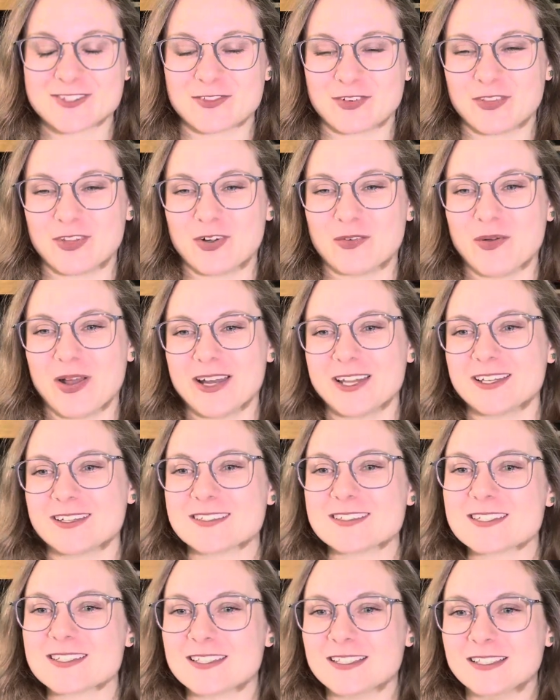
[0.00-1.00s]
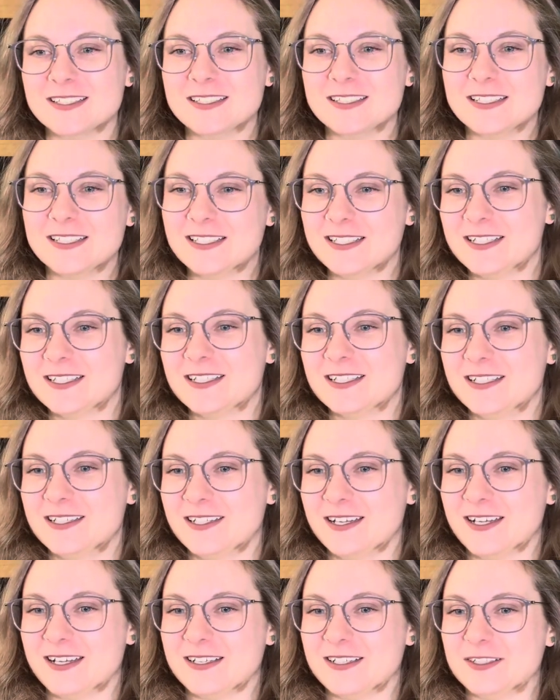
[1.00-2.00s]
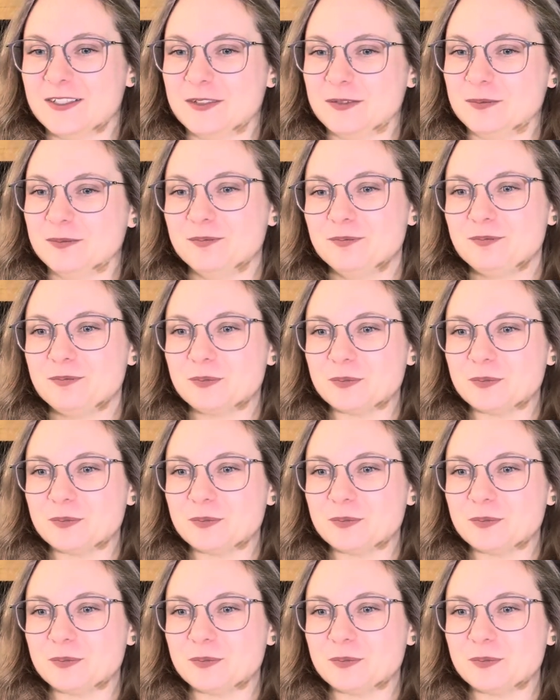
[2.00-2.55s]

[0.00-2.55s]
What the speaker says: for their weddings. Okay,